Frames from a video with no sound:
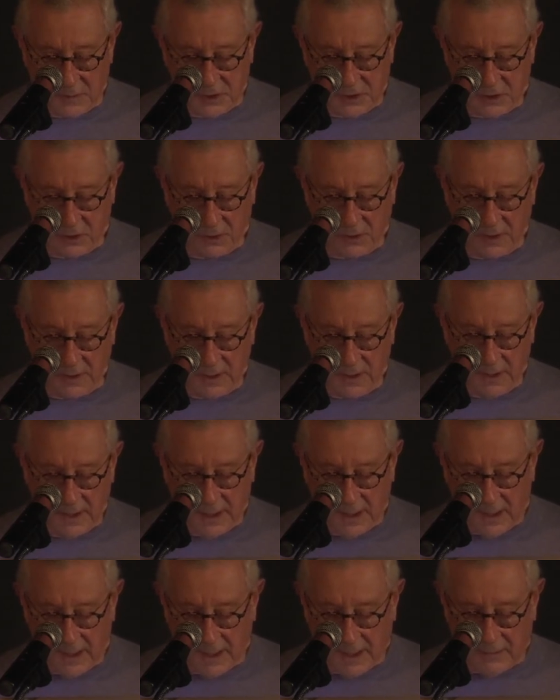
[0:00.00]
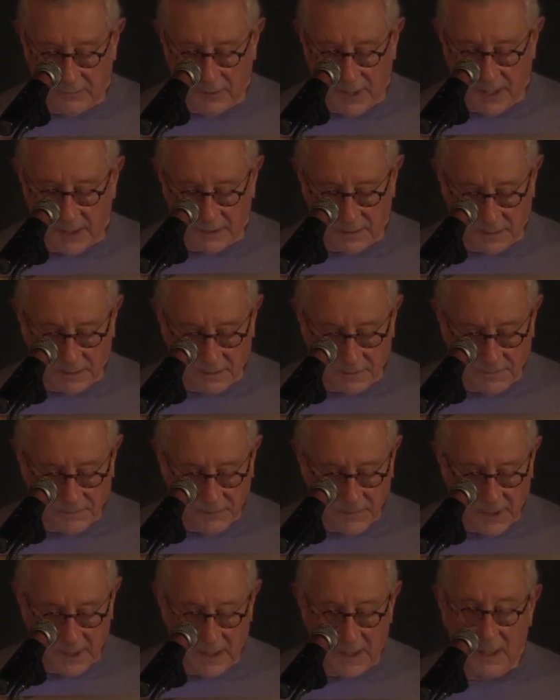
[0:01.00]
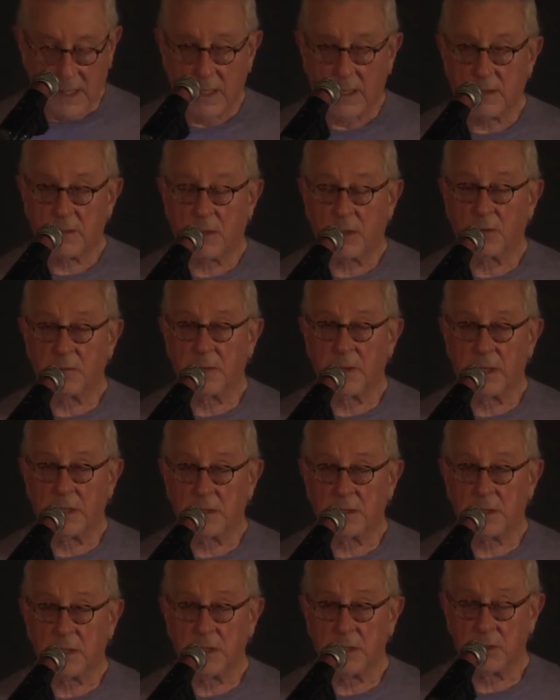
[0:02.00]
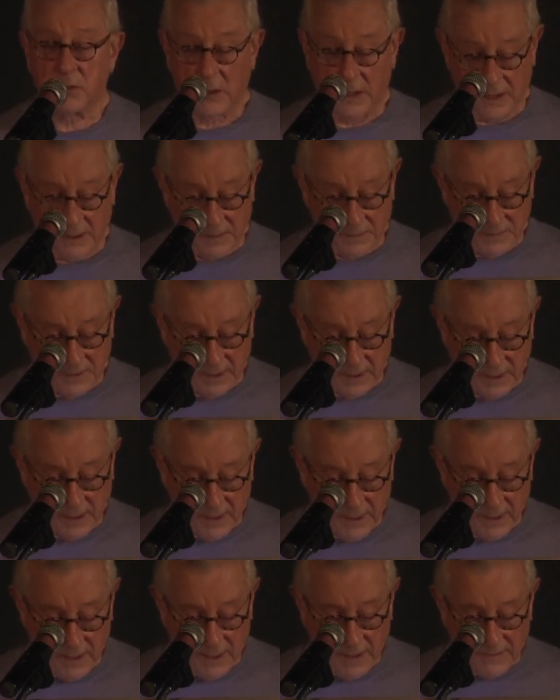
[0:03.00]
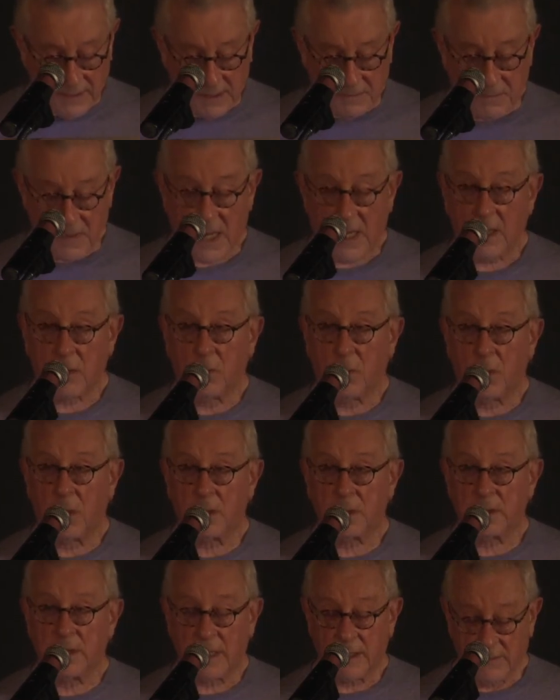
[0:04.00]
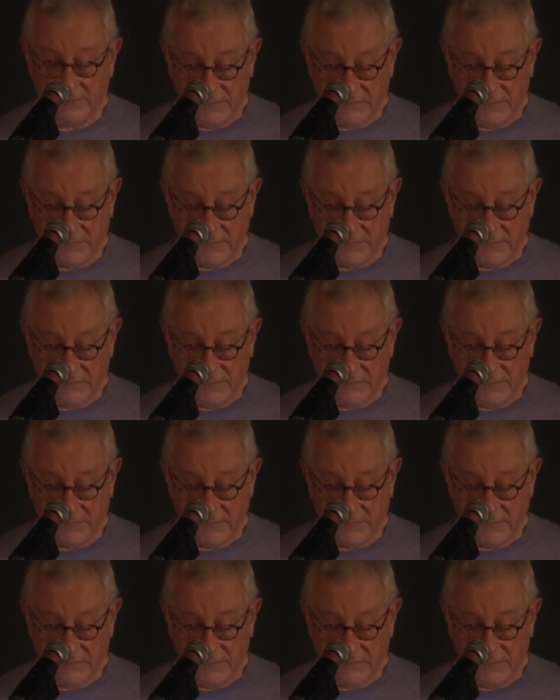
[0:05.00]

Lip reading: Sean Randall, told me she dreamed that Mac walked out